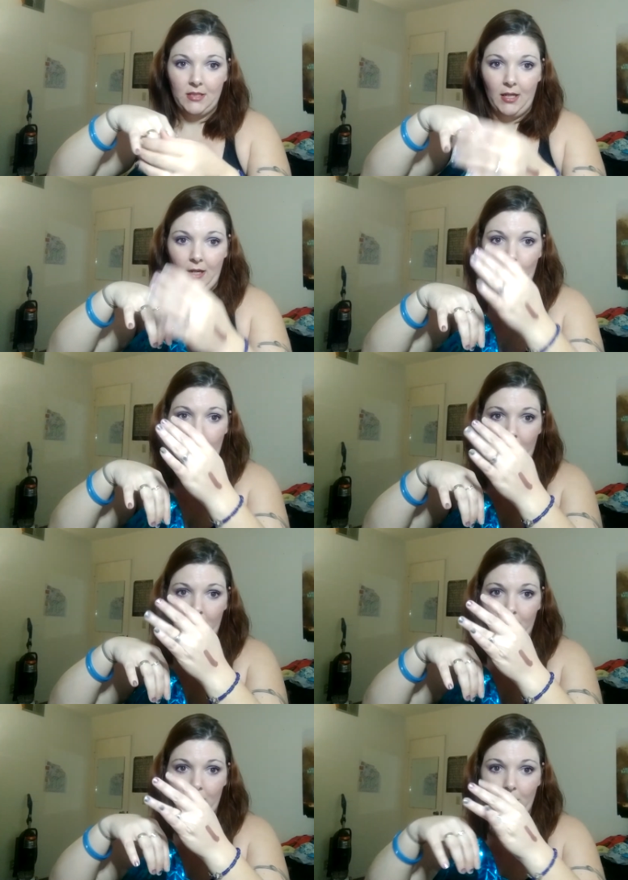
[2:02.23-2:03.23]
that I
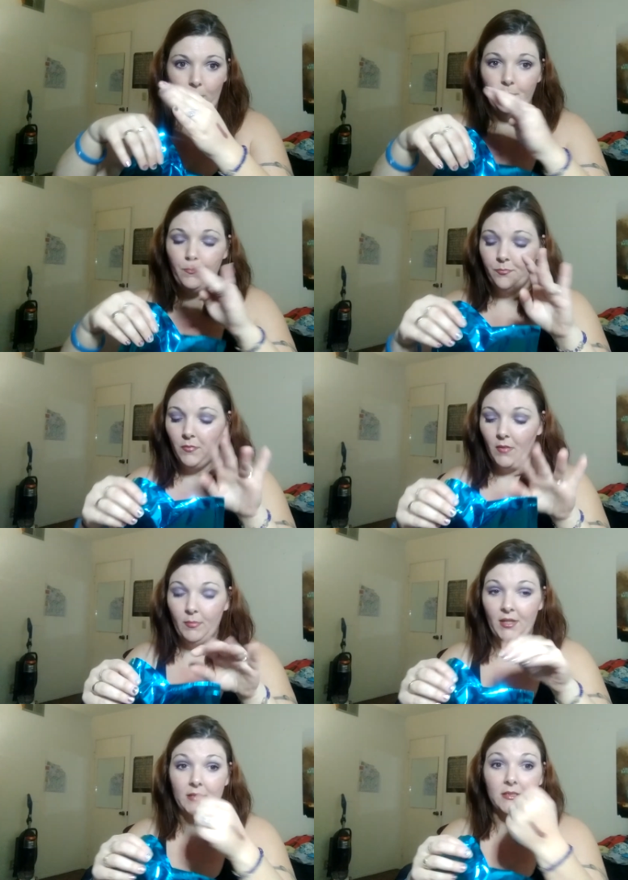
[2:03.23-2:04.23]
wear, you know, but that's